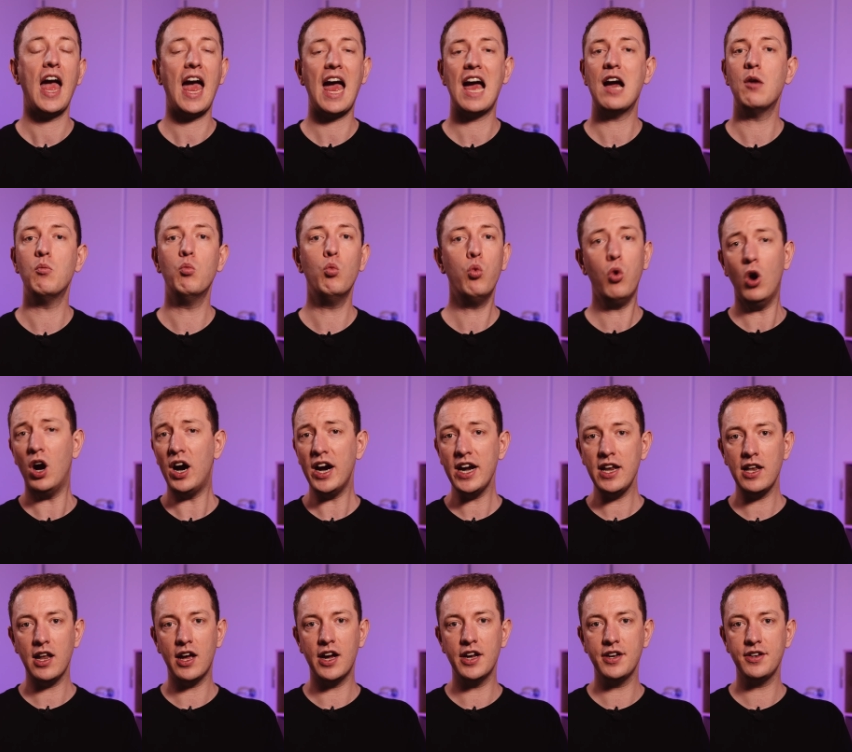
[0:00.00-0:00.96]
And what
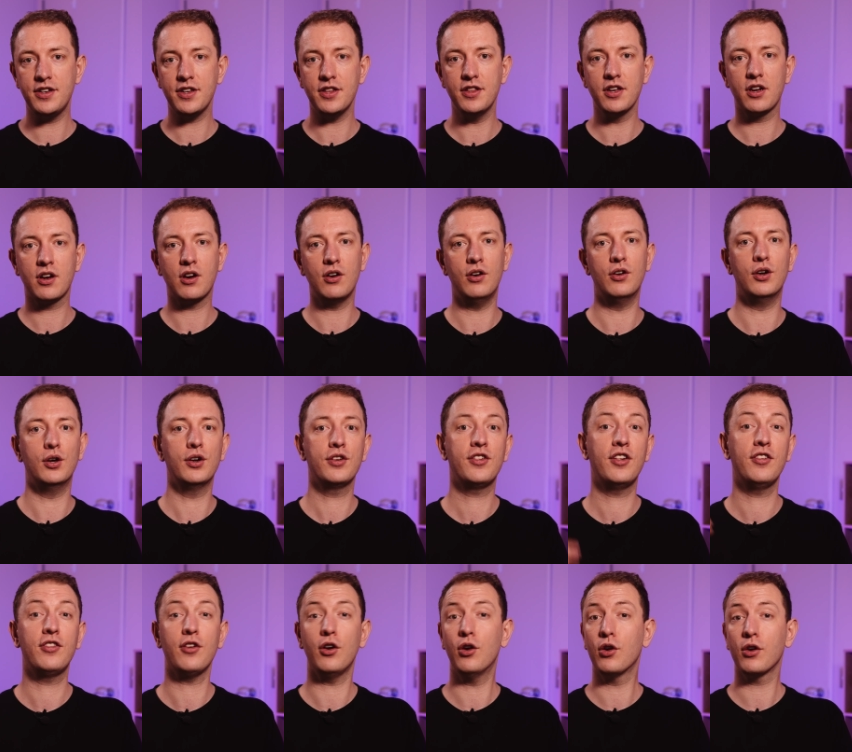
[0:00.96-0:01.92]
I learned in the
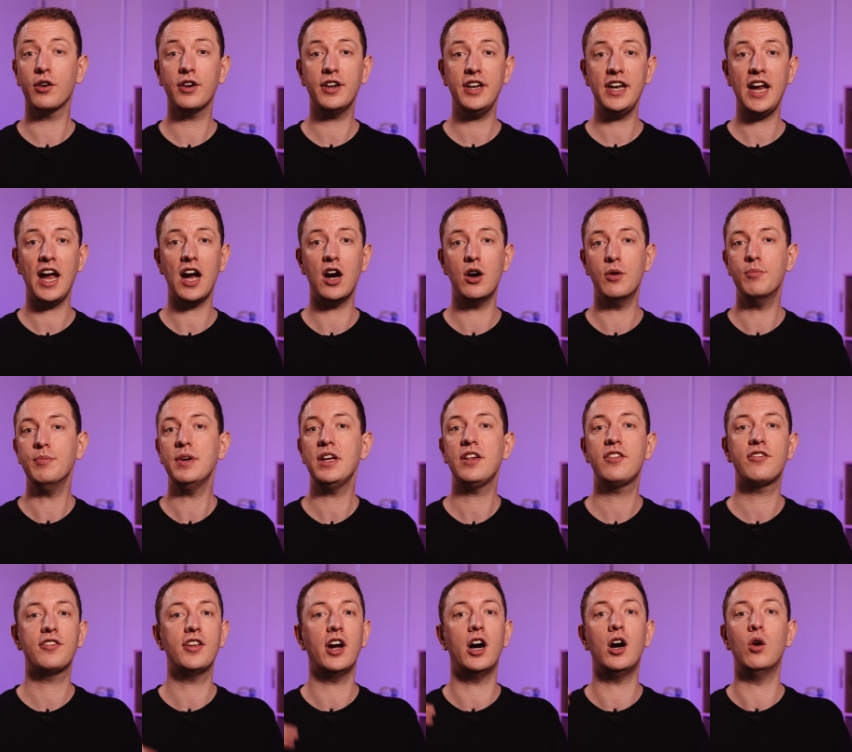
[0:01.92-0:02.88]
course has already helped me
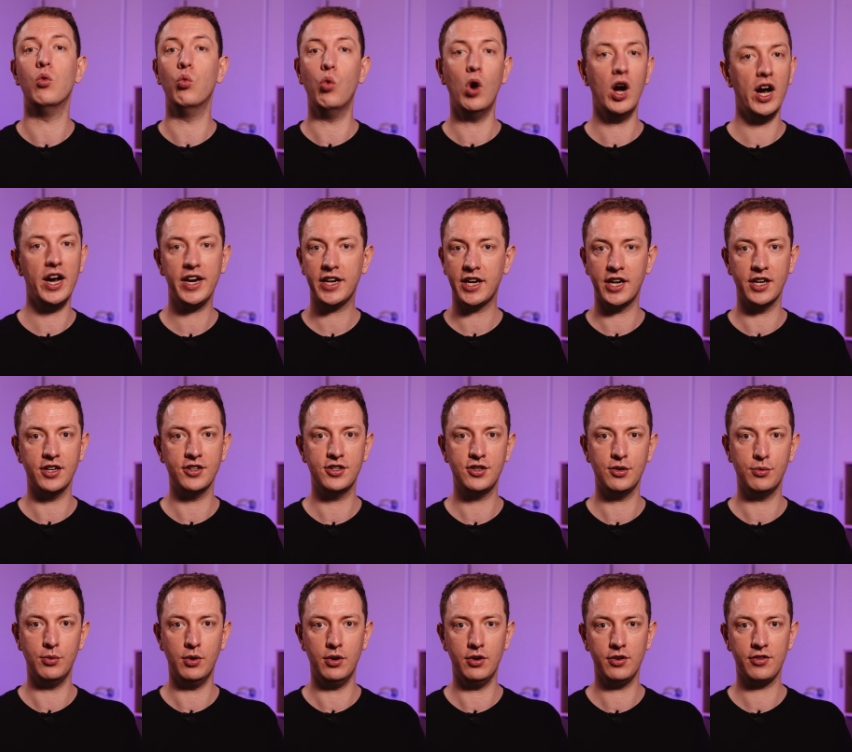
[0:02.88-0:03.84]
start working
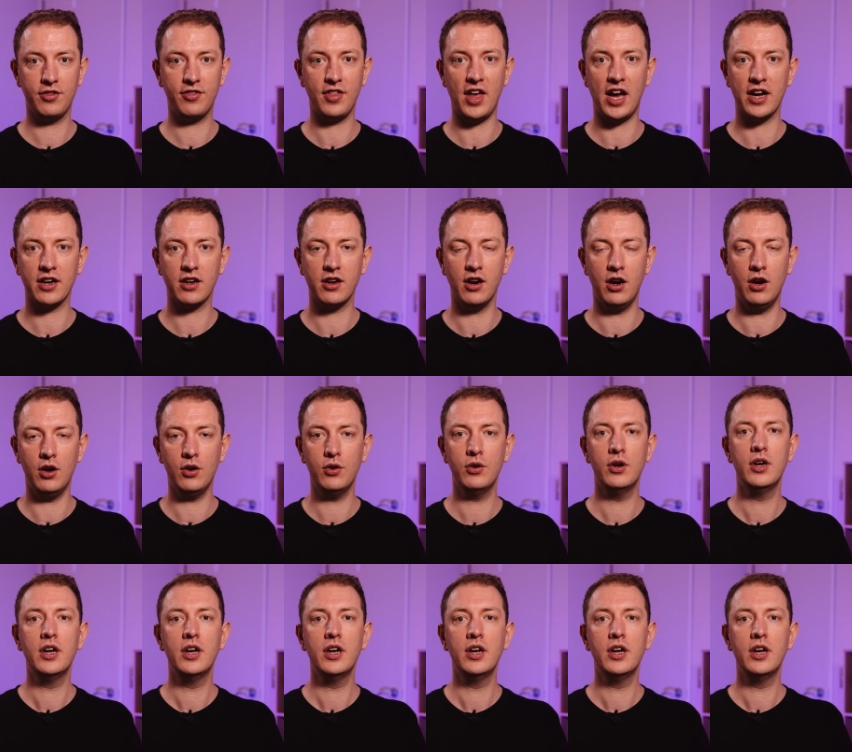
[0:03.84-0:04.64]
towards that goal.